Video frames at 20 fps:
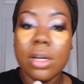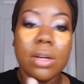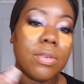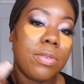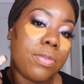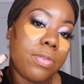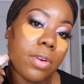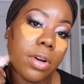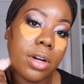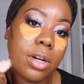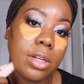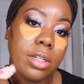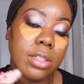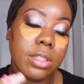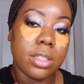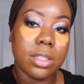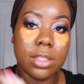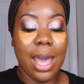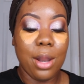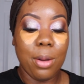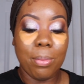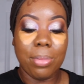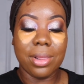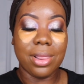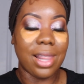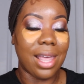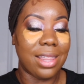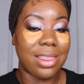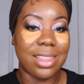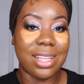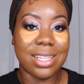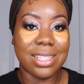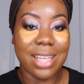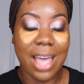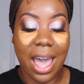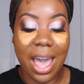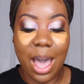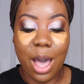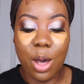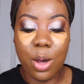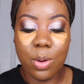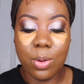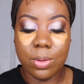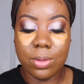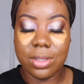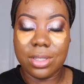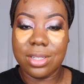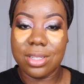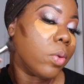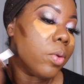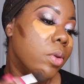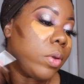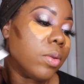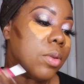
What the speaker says: first and blend this out.